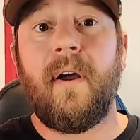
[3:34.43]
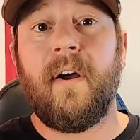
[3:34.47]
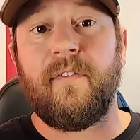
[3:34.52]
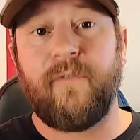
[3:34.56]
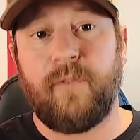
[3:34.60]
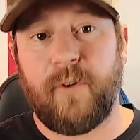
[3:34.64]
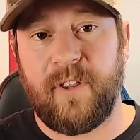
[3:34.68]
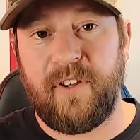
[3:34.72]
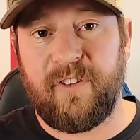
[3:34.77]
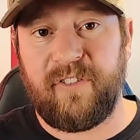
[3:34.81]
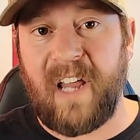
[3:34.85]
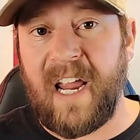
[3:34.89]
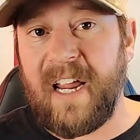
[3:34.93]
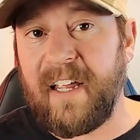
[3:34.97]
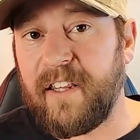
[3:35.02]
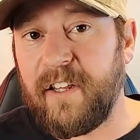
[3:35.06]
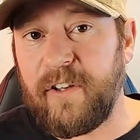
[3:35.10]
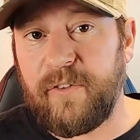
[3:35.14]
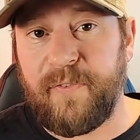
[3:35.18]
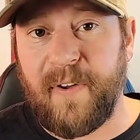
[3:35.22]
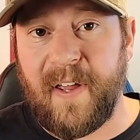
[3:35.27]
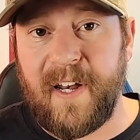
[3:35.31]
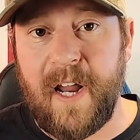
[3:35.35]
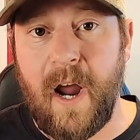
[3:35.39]
for the sake of this
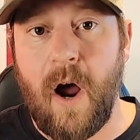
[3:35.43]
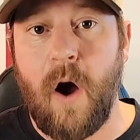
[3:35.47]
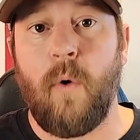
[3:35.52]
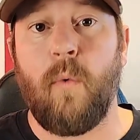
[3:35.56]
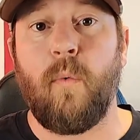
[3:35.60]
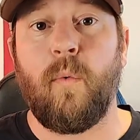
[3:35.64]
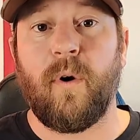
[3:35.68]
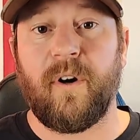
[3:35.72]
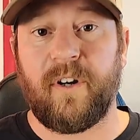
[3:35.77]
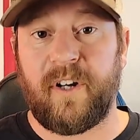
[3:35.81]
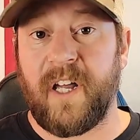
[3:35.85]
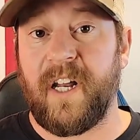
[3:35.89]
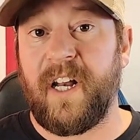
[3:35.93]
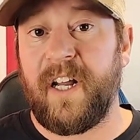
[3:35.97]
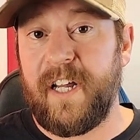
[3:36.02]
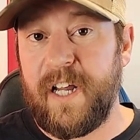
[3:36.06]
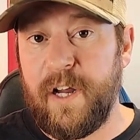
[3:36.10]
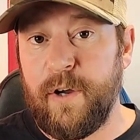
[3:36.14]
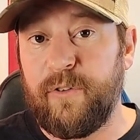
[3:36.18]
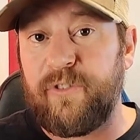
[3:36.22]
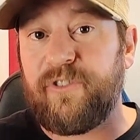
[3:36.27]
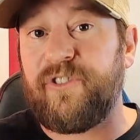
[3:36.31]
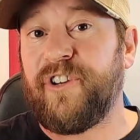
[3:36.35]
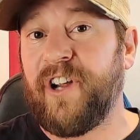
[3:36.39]
video, we're going to
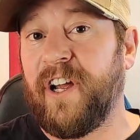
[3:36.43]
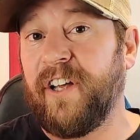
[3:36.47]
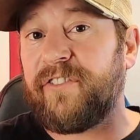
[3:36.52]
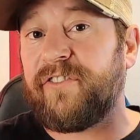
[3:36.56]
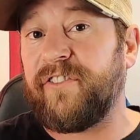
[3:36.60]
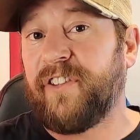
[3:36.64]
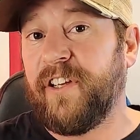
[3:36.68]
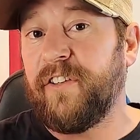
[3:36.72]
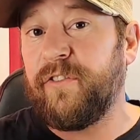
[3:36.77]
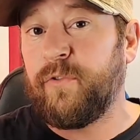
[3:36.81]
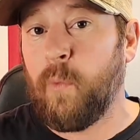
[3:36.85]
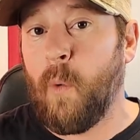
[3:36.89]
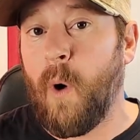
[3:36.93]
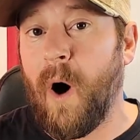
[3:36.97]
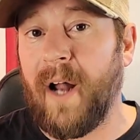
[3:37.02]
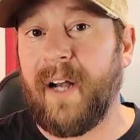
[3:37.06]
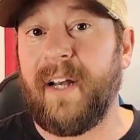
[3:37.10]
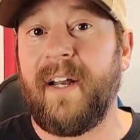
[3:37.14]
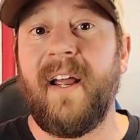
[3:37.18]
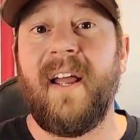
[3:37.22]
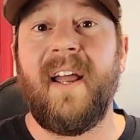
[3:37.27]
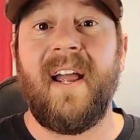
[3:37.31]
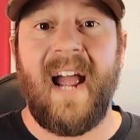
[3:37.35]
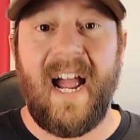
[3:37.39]
use just this one
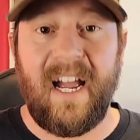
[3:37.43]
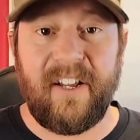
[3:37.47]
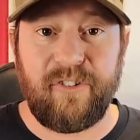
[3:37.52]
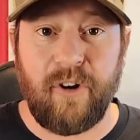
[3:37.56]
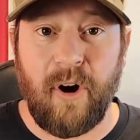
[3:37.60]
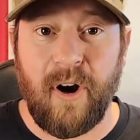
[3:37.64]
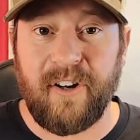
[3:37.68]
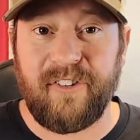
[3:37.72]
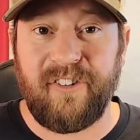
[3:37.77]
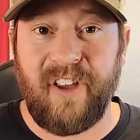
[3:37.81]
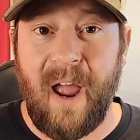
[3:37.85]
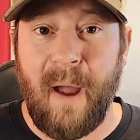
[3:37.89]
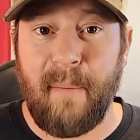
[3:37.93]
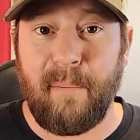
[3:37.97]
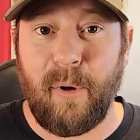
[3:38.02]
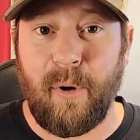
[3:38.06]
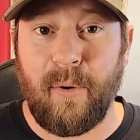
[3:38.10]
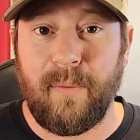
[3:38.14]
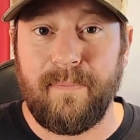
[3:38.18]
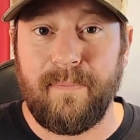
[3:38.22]
as our example.